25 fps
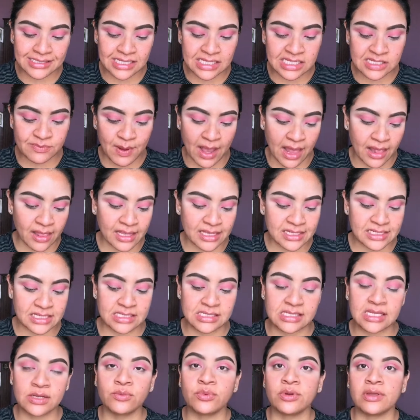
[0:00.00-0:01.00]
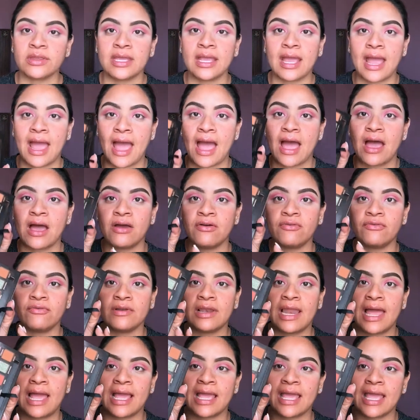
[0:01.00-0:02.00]
this palette doesn't really have
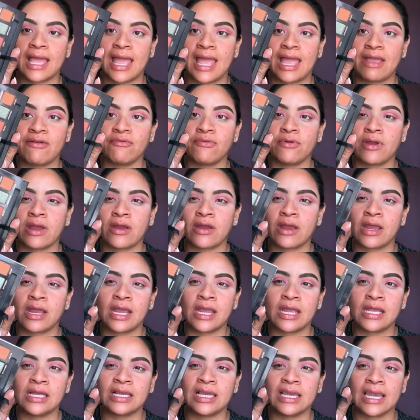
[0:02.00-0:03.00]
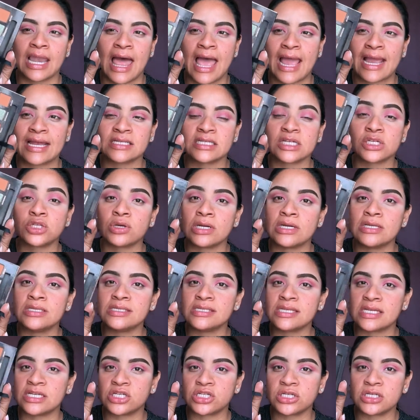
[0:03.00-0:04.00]
like a very light
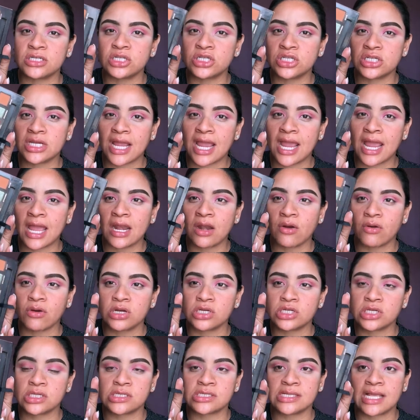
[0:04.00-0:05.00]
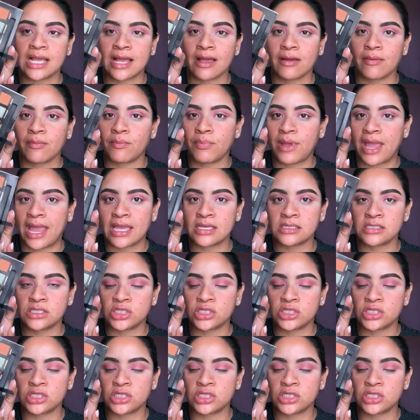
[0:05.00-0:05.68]
transition shade or just like a base